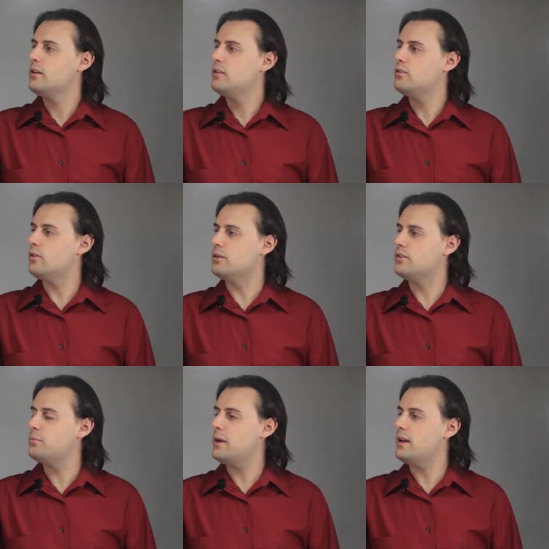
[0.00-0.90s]
So in
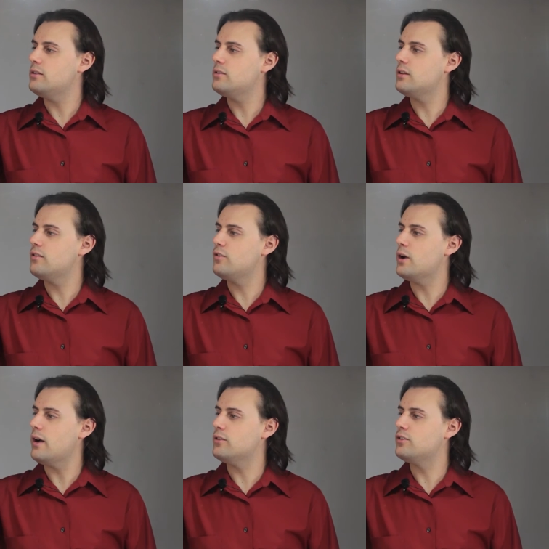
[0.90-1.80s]
space, if you
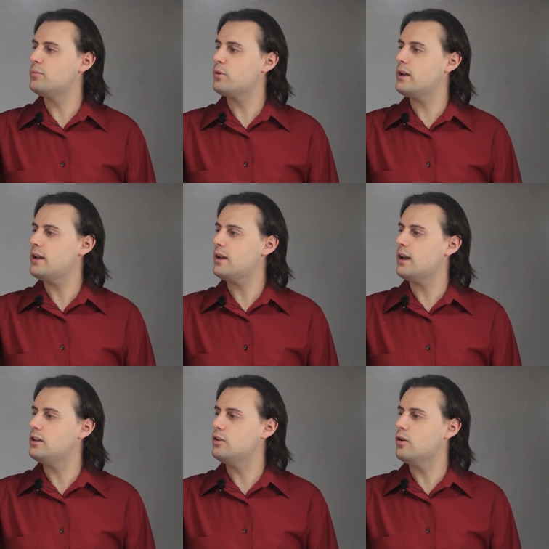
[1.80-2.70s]
have a spring
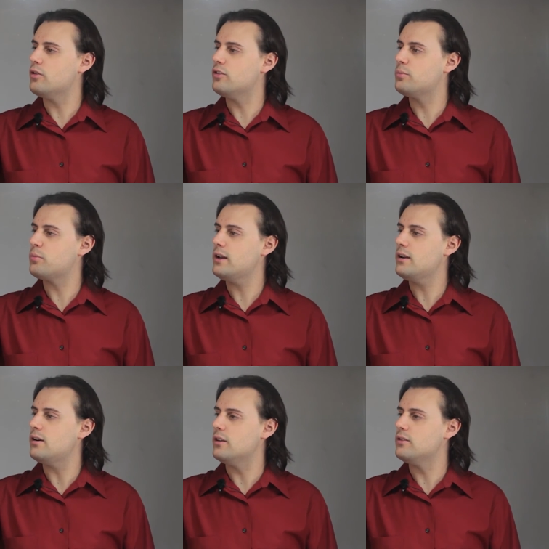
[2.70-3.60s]
and you know the spring
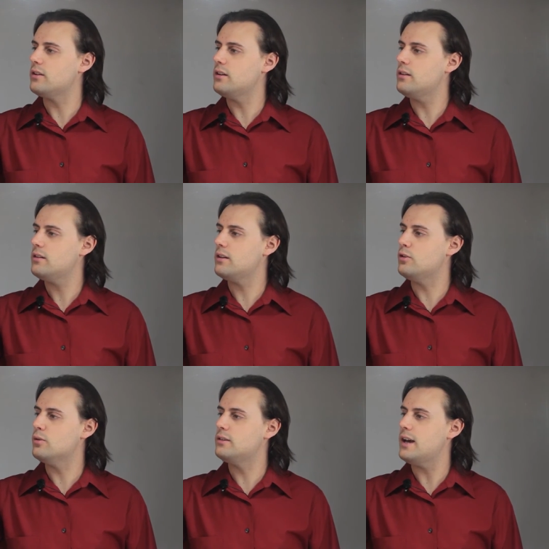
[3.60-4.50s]
constant and
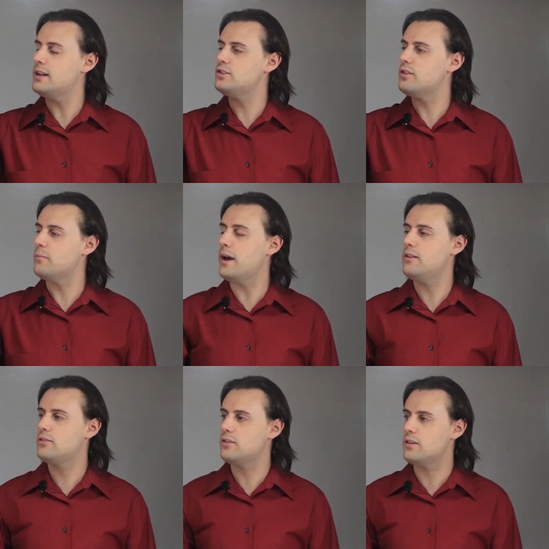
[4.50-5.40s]
you attach the
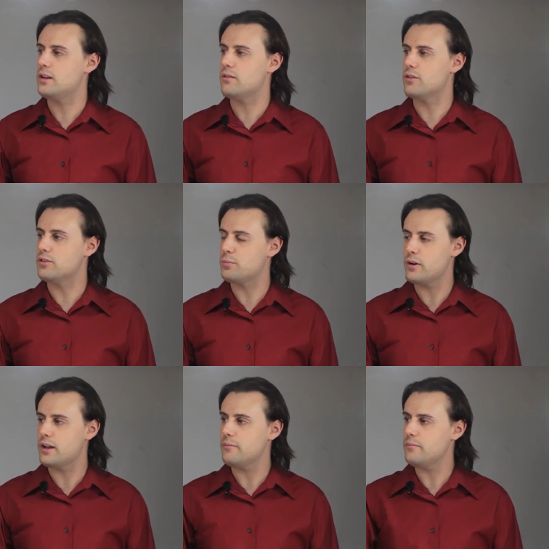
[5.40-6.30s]
mass to the end of the
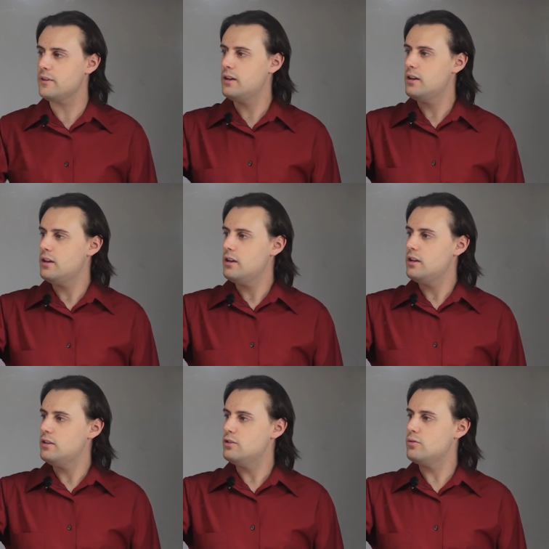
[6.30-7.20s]
spring,
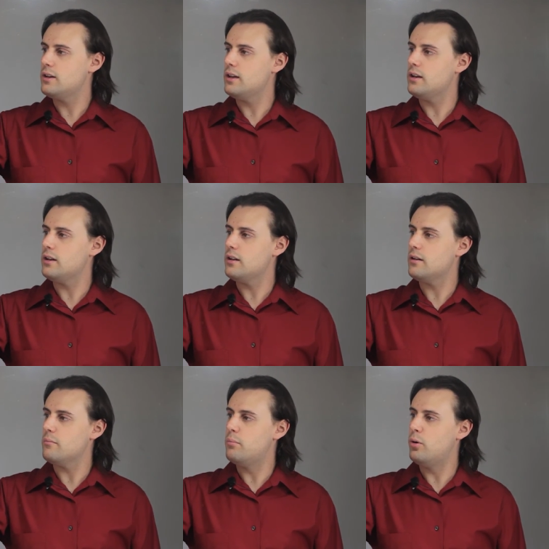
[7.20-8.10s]
you can
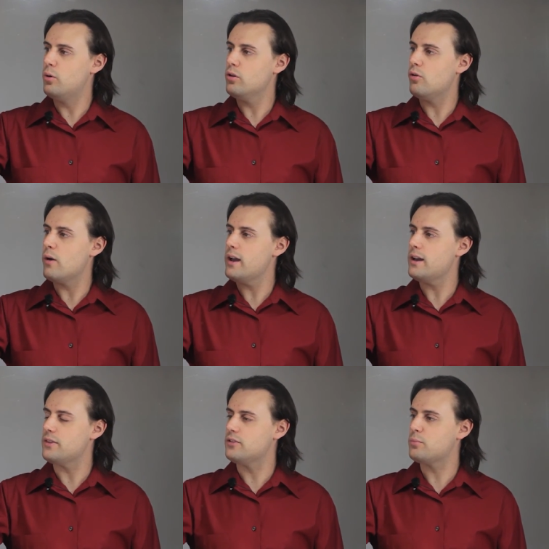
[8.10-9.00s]
pull away
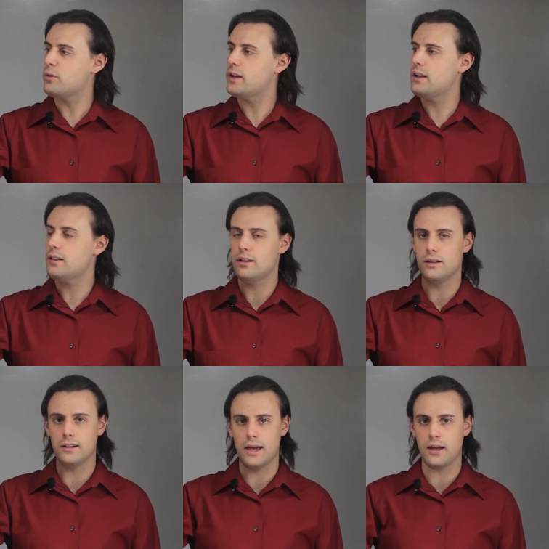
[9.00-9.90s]
at the spring,
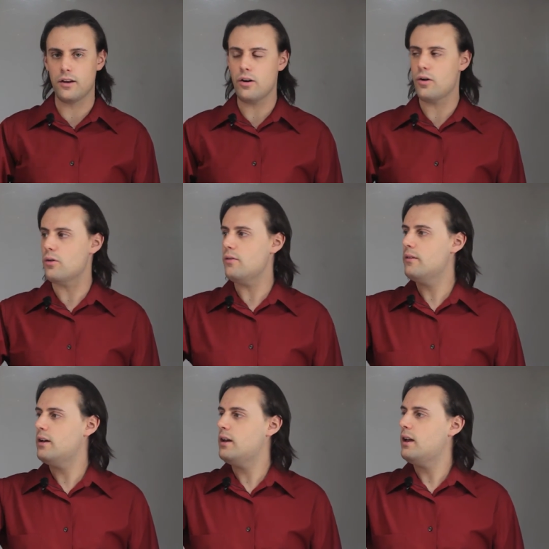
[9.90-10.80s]
let go,
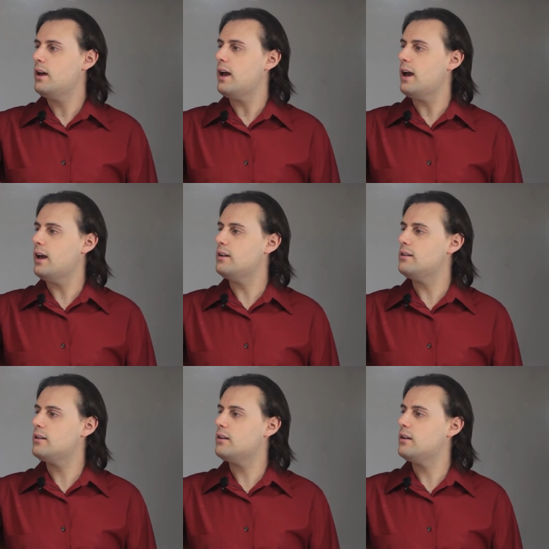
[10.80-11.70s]
and